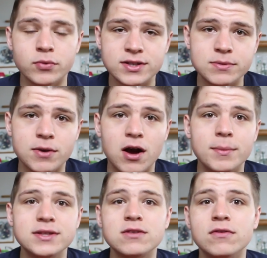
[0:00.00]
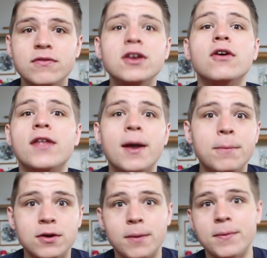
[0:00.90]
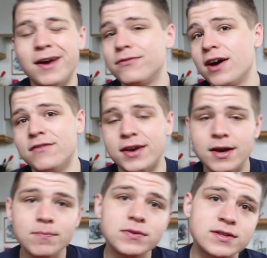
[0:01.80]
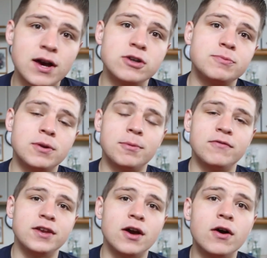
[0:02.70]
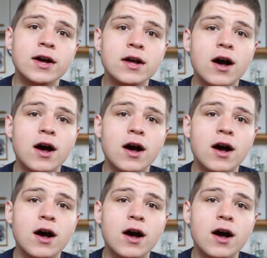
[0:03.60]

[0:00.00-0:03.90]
read some comments of the video that I put up at five A M because I always put up a video.